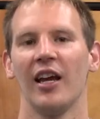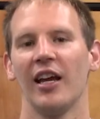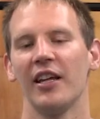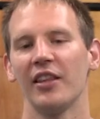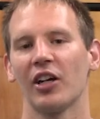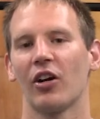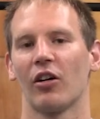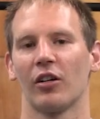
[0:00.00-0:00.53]
in
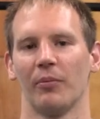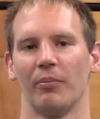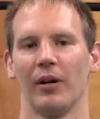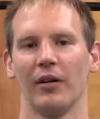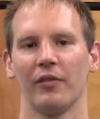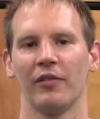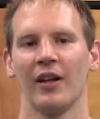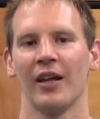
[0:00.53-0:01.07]
the card
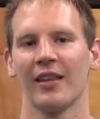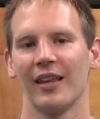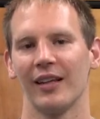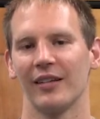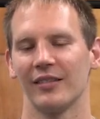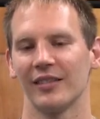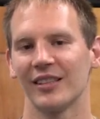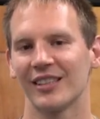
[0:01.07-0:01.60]
above
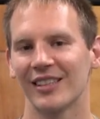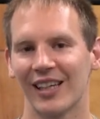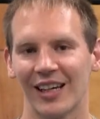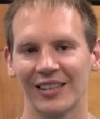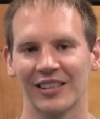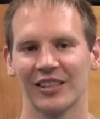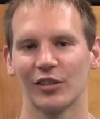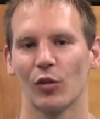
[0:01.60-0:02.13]
that
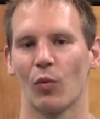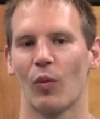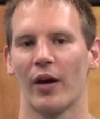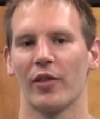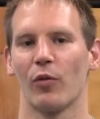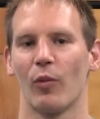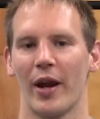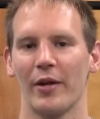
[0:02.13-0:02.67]
discusses why
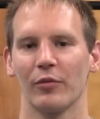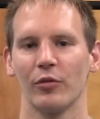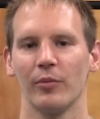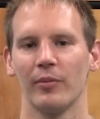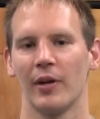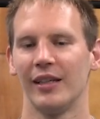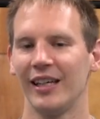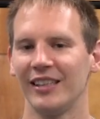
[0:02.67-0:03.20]
the weight room
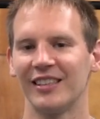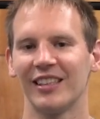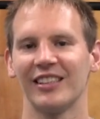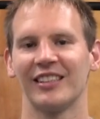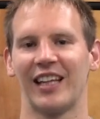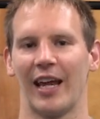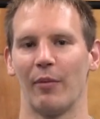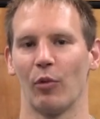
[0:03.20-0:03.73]
needs to
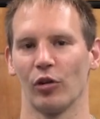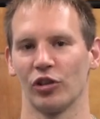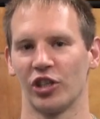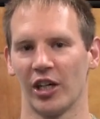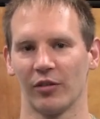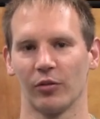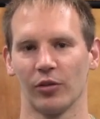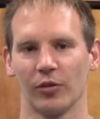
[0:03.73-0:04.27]
stay more
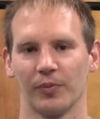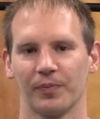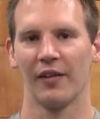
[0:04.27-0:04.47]
general.